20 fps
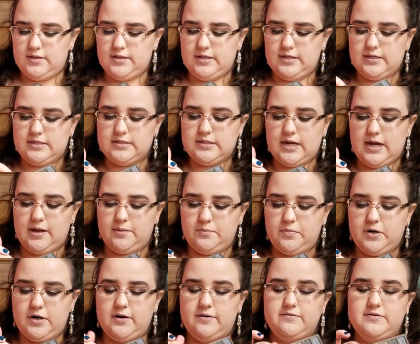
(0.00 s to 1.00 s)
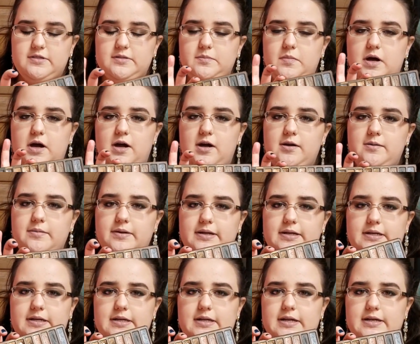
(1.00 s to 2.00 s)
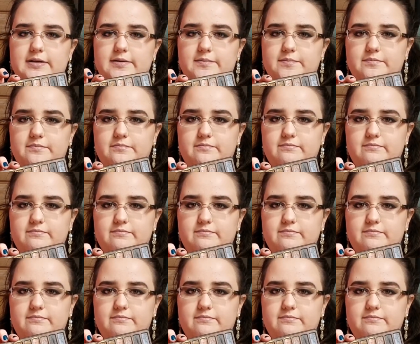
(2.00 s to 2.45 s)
the top part of Smog, but I didn't end up